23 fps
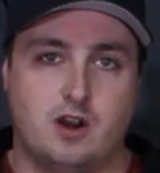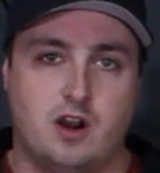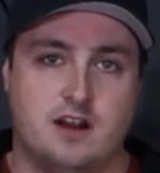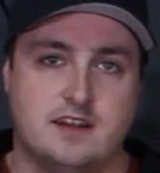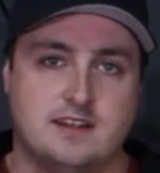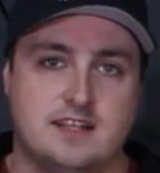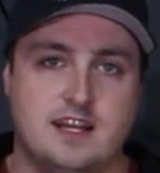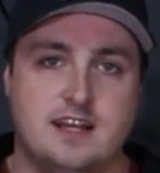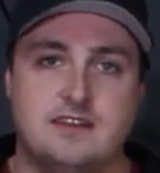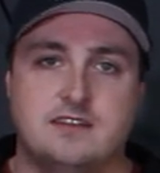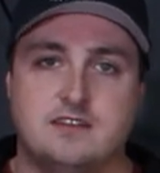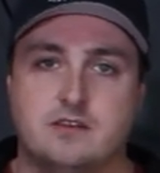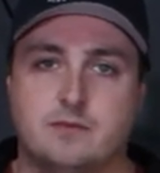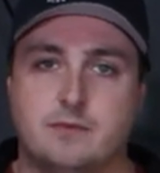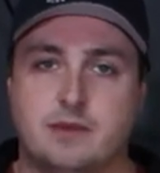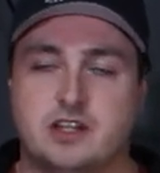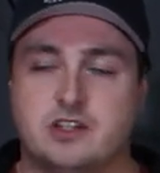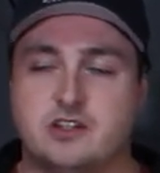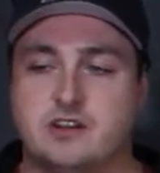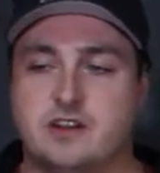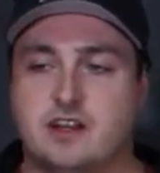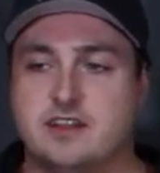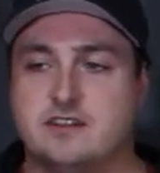content, so
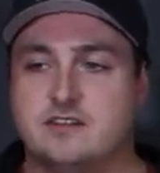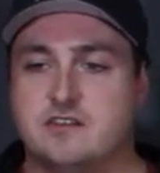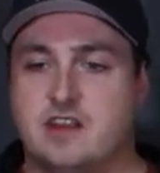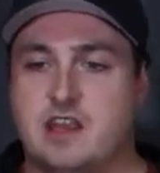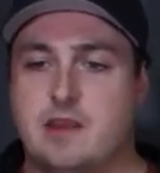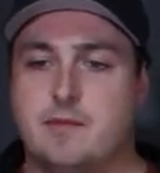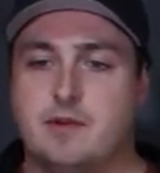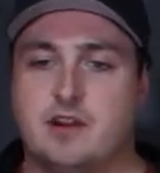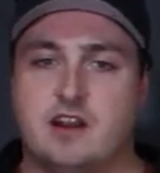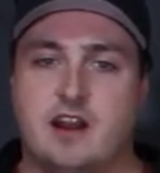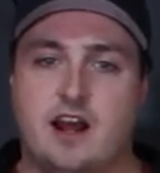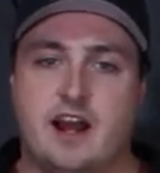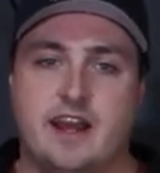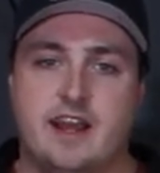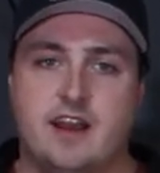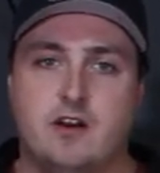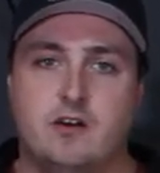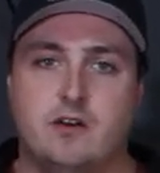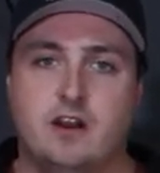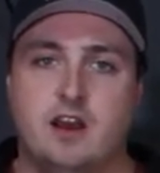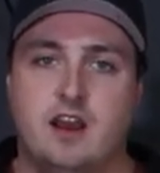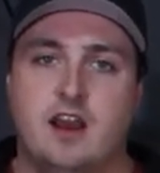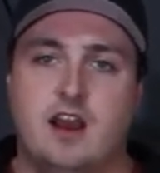make sure you guys are keeping an eye
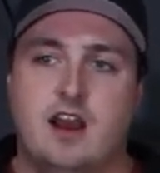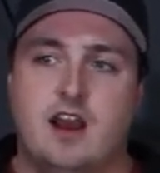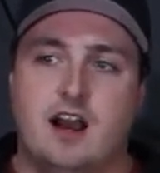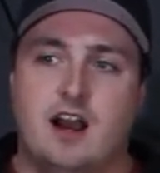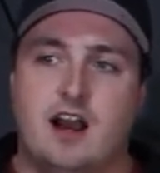out.